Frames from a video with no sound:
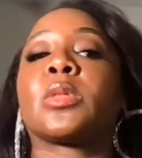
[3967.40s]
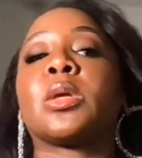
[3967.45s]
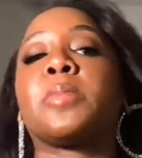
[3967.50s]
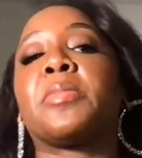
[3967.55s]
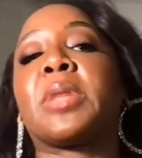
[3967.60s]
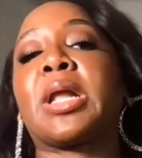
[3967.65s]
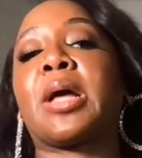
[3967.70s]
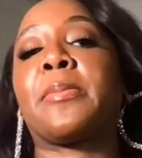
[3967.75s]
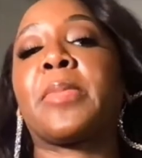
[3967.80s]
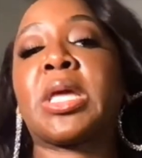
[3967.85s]

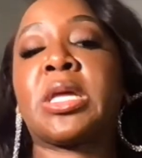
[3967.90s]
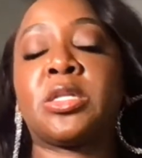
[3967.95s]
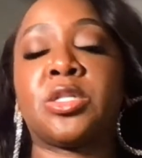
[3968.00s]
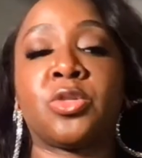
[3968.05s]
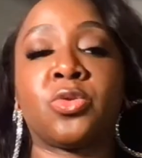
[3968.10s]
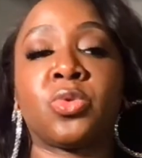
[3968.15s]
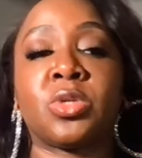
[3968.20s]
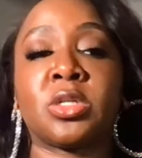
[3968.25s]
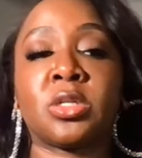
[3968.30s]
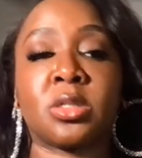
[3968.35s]
but I may
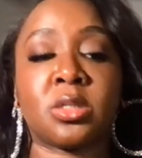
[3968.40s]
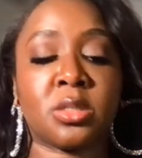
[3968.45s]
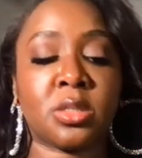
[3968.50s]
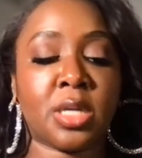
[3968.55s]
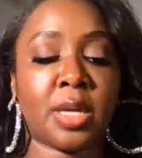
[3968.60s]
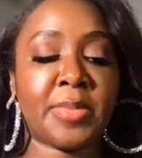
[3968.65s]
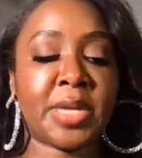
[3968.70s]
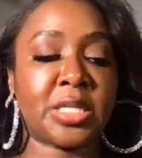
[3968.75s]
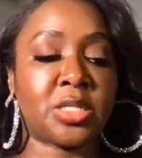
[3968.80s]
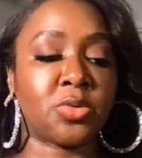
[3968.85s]
do a
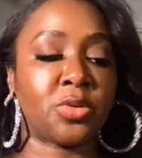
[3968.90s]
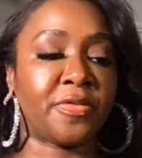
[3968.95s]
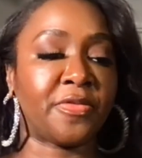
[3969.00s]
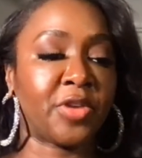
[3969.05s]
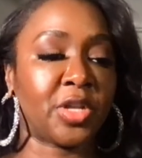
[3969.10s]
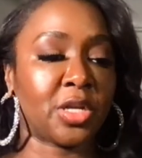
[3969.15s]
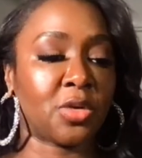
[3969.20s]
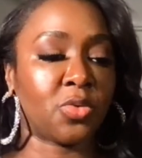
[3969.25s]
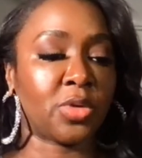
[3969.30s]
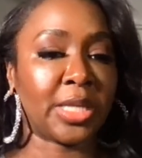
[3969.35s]
I may do a
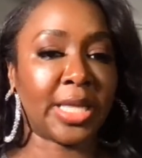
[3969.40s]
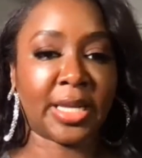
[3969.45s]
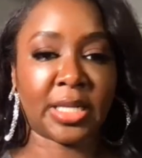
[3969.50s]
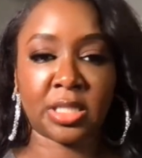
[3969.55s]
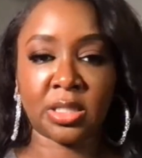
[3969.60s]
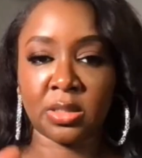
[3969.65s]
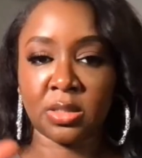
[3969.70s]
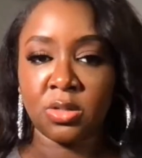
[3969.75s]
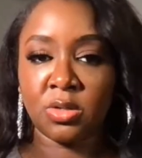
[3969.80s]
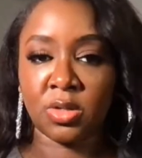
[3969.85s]
video with like
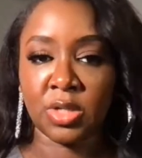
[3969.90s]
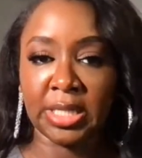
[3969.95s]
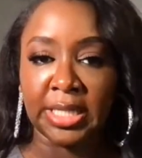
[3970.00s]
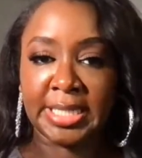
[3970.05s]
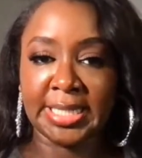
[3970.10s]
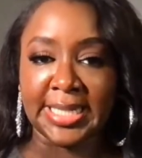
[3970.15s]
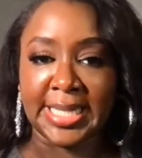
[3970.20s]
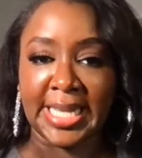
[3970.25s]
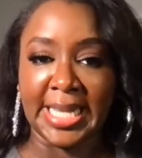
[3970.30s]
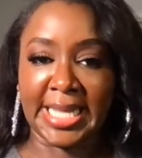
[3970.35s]
the you know the
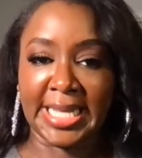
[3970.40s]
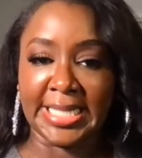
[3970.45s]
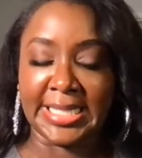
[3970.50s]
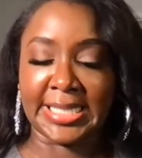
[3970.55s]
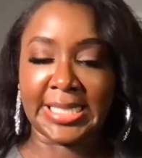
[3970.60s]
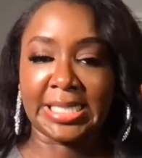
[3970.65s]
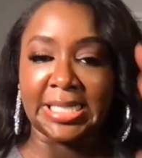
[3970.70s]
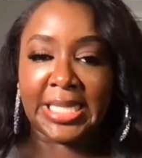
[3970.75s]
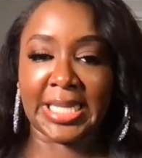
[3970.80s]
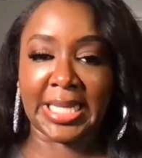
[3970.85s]
good
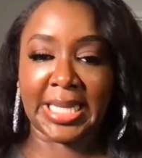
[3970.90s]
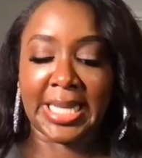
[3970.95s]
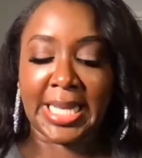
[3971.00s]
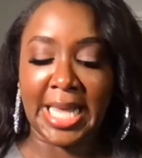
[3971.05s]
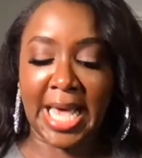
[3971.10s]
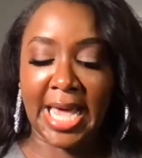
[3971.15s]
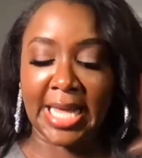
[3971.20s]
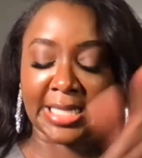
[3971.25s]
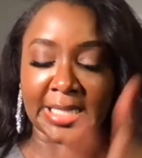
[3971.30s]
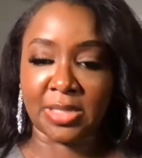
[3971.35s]
lenses and the good
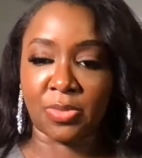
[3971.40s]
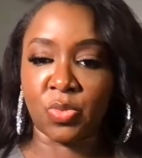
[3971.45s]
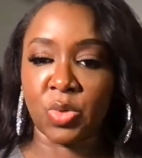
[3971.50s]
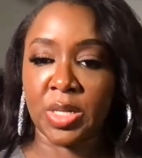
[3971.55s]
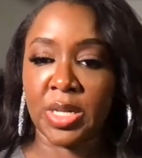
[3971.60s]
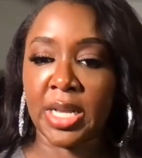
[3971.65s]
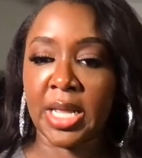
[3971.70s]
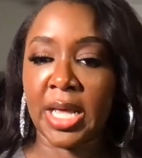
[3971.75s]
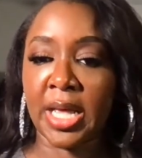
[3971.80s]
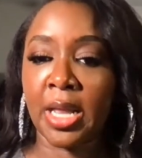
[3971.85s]
lights and
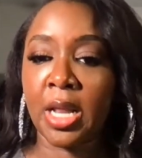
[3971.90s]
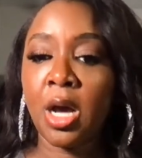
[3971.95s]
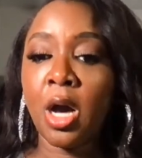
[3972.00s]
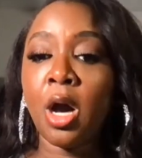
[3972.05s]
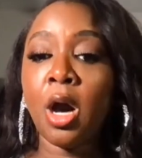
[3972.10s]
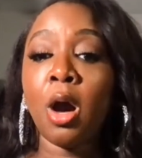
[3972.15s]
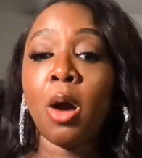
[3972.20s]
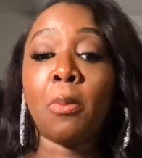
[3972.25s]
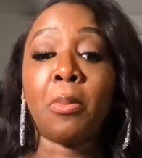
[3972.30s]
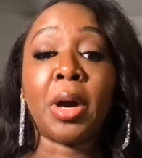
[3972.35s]
whatnot.
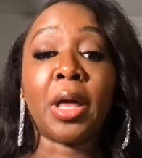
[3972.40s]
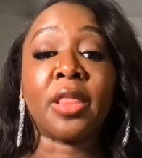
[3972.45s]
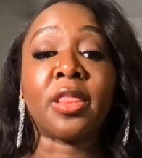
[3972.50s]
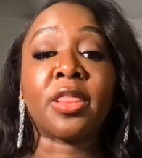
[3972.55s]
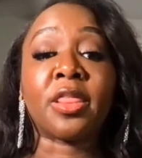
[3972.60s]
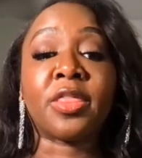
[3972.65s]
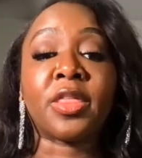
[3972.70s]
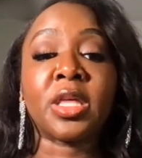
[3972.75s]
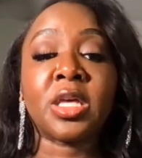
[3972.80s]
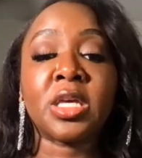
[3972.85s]

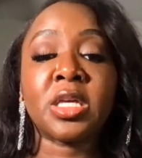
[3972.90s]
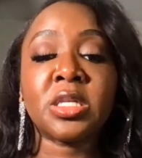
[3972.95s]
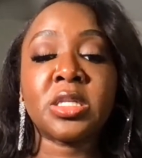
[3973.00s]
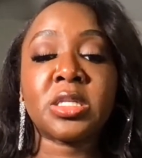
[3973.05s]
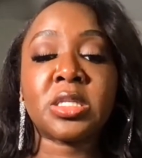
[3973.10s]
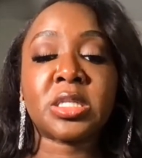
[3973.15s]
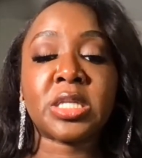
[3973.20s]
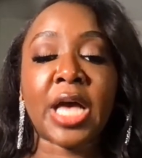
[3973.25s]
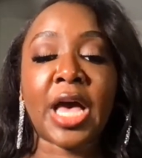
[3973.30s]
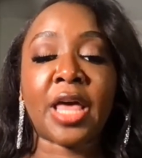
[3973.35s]
But
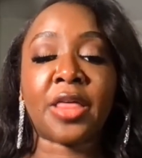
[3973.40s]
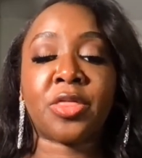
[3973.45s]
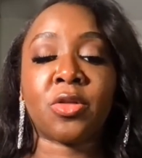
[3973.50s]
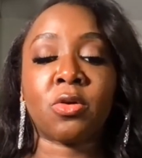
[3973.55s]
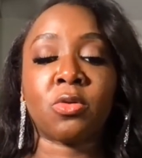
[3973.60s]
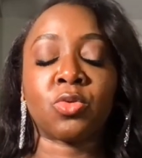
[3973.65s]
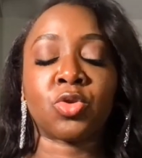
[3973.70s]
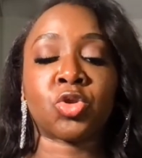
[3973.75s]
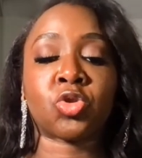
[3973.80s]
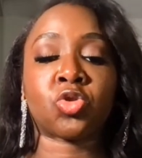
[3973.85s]
this I
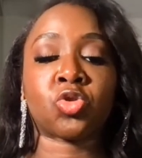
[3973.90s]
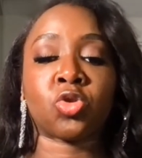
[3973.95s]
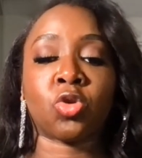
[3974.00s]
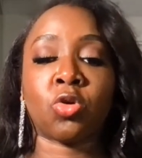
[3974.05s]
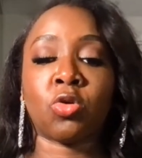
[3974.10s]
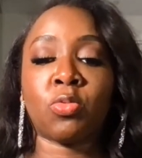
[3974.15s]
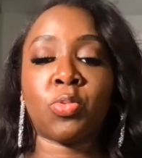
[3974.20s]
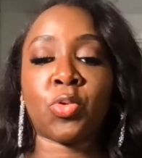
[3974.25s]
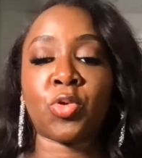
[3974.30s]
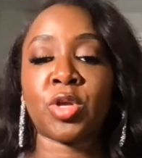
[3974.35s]
thought was
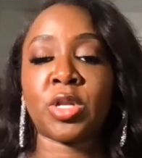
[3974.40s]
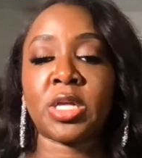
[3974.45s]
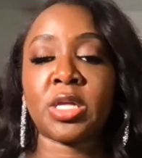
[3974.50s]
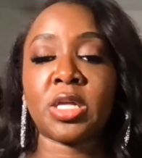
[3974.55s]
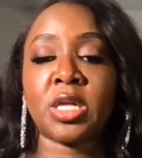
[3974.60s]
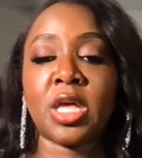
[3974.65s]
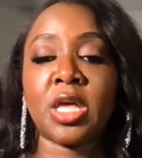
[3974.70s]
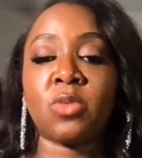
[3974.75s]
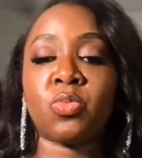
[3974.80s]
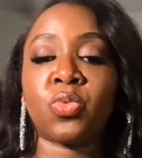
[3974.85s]
so
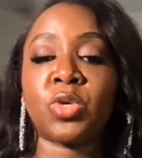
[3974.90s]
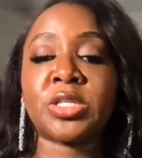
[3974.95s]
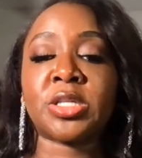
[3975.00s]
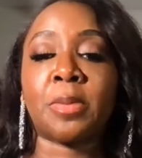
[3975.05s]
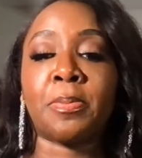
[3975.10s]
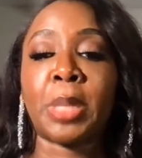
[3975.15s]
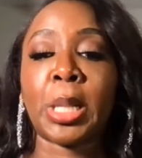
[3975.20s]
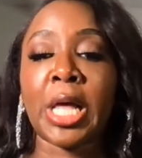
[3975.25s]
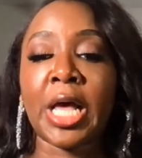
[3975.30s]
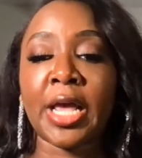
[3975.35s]
pretty. It was a
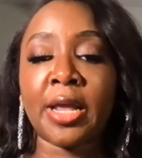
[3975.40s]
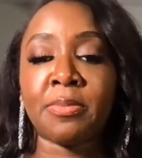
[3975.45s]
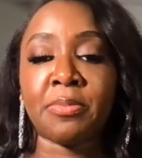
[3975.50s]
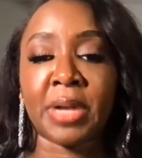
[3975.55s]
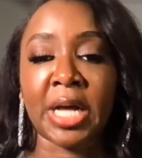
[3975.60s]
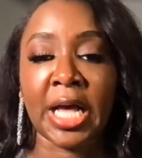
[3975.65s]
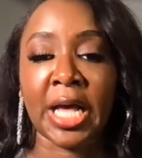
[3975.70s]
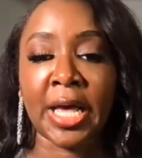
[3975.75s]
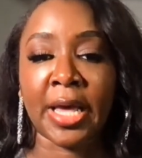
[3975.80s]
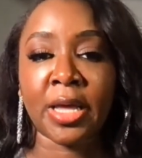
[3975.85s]
blind
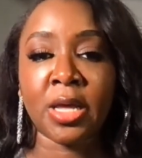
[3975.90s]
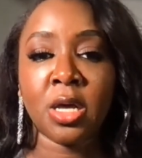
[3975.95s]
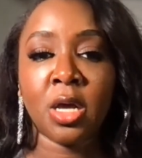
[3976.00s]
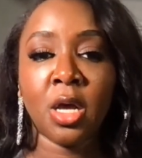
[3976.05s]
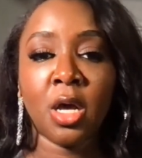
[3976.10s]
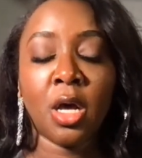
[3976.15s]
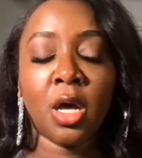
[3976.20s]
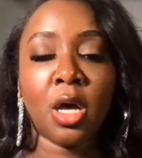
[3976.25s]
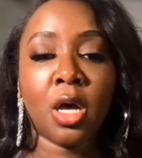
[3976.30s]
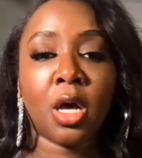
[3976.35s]
buy,
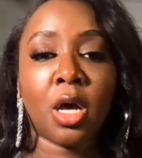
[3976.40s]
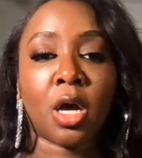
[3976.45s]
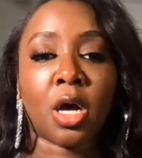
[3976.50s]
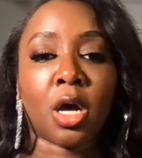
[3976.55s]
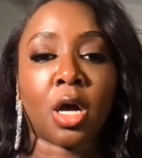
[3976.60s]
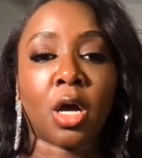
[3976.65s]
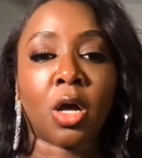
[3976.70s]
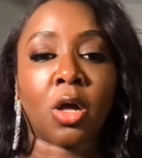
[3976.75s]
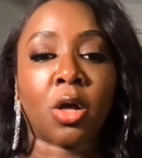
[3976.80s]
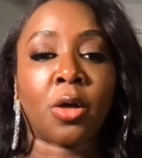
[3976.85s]

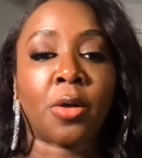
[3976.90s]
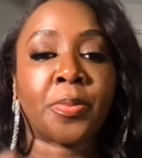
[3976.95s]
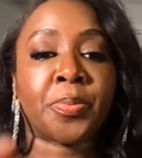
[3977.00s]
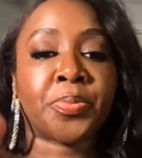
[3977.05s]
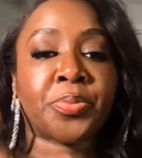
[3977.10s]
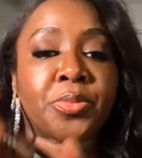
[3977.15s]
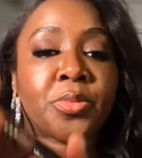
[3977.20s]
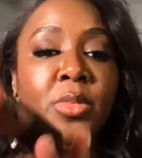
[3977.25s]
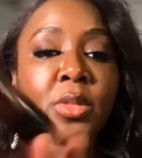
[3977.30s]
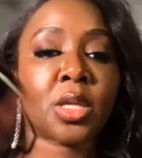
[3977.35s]

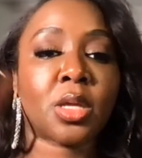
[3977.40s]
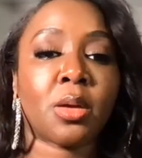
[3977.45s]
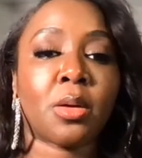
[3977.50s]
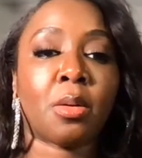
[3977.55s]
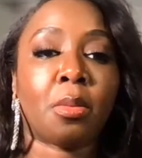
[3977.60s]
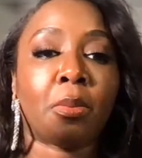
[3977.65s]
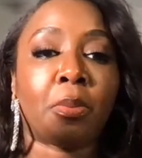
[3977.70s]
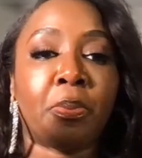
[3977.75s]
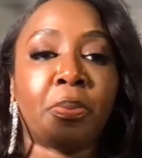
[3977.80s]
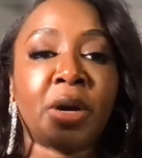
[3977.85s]
um,
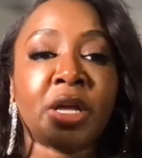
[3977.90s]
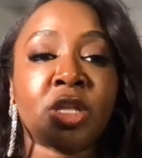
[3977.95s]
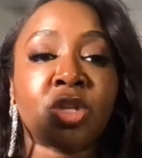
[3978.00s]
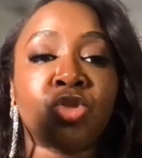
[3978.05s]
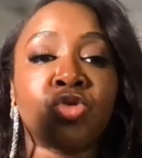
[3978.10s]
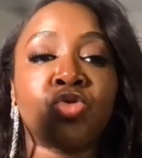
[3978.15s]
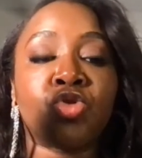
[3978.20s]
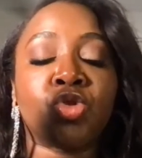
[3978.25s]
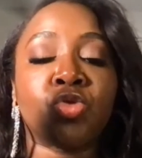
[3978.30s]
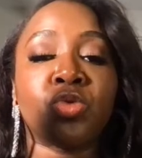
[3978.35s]
but
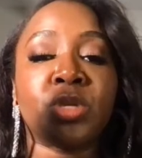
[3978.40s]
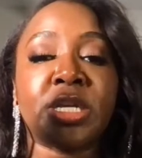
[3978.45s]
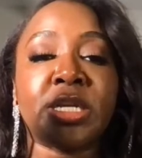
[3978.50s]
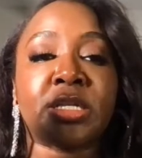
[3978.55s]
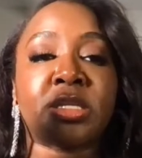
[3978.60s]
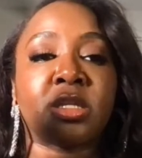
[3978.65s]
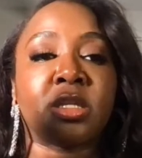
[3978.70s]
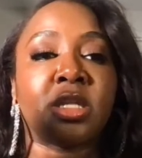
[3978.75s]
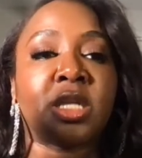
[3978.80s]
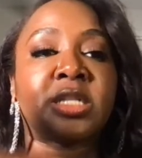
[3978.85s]
you do need
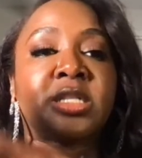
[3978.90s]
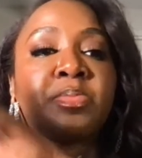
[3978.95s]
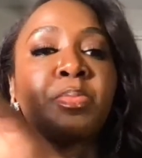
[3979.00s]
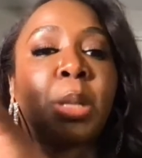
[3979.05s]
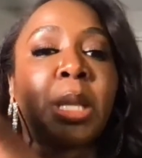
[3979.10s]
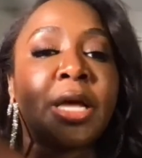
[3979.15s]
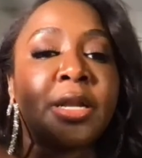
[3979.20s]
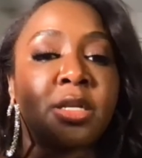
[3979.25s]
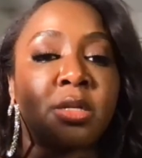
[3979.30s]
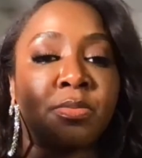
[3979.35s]
to. It's
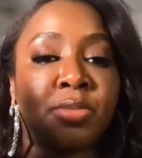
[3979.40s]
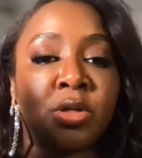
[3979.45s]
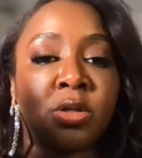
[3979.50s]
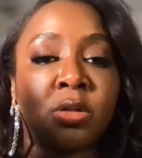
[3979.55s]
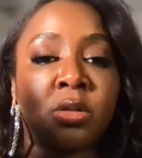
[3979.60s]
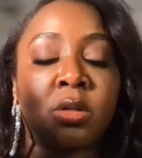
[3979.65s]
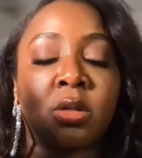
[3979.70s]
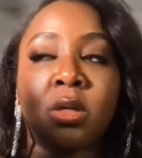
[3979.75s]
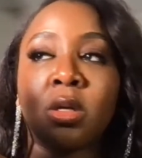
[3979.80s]
blendable,